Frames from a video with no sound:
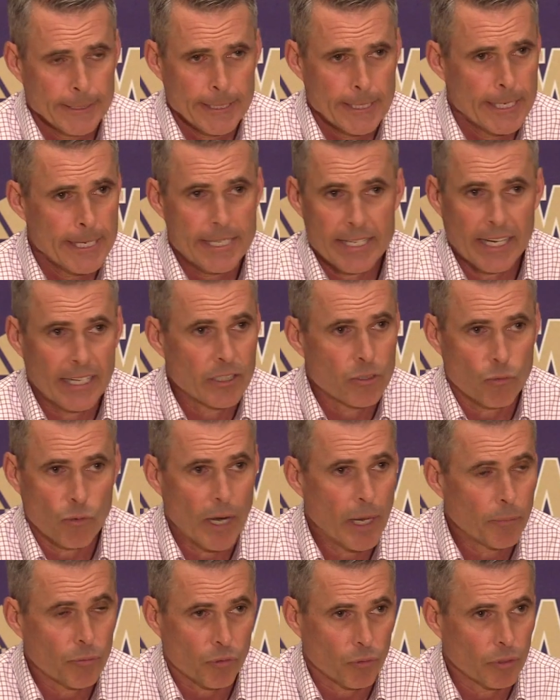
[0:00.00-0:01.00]
takes
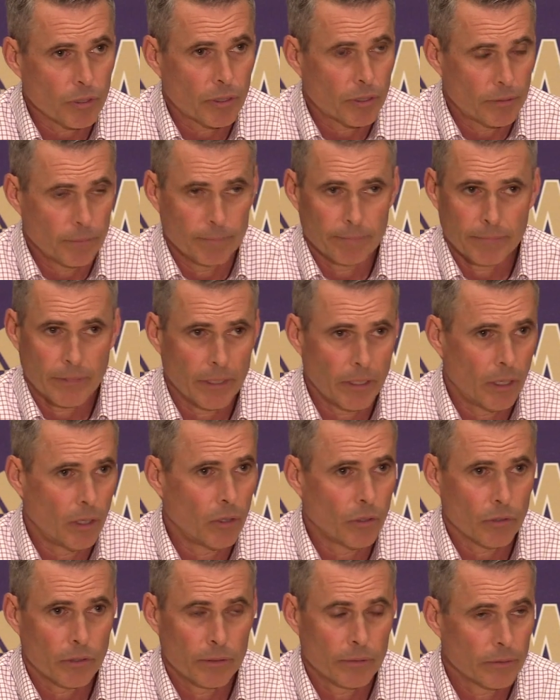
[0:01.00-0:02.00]
reps with, you
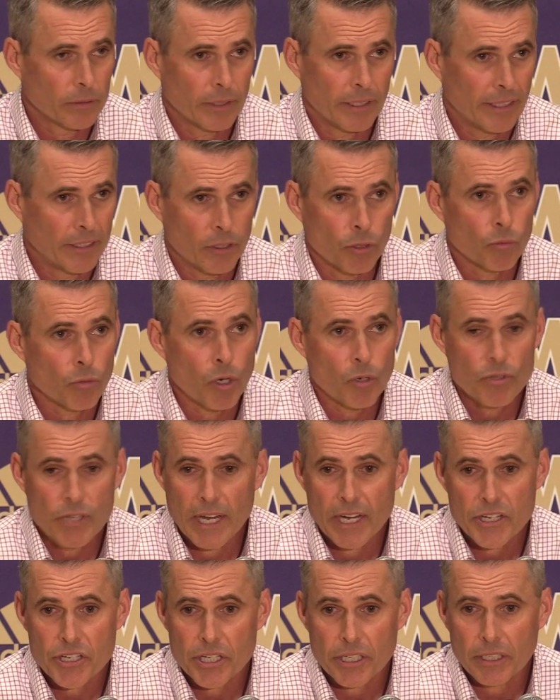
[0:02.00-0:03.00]
know, in the
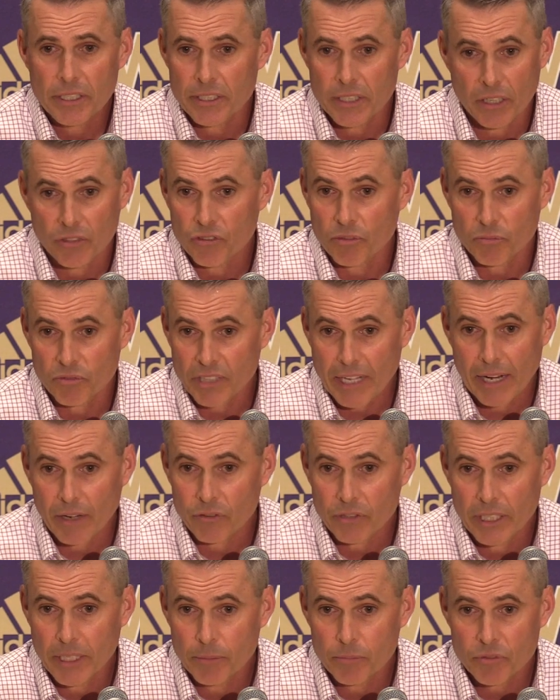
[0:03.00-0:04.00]
rotation. He does some
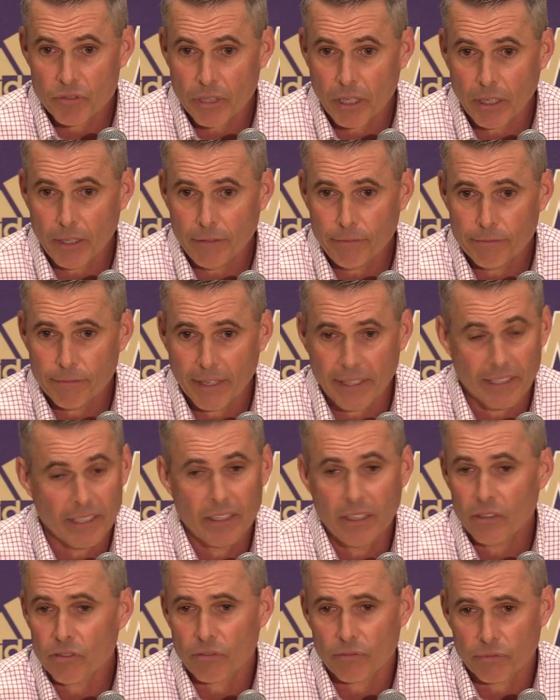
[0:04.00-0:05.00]
scout team stuff. And
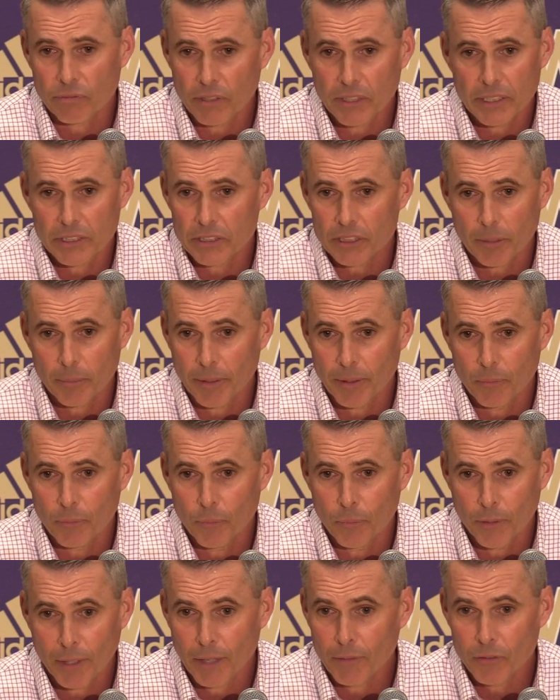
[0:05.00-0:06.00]
he doesn't flinch. I
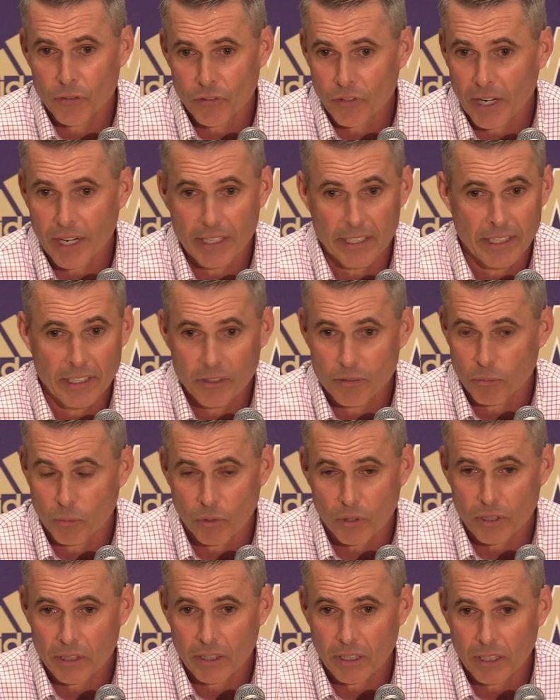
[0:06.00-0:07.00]
mean, whatever side he's
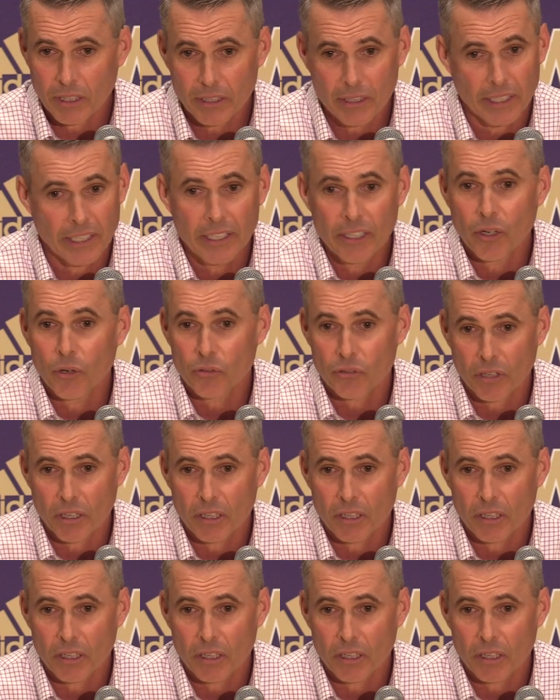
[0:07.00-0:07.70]
working on, he goes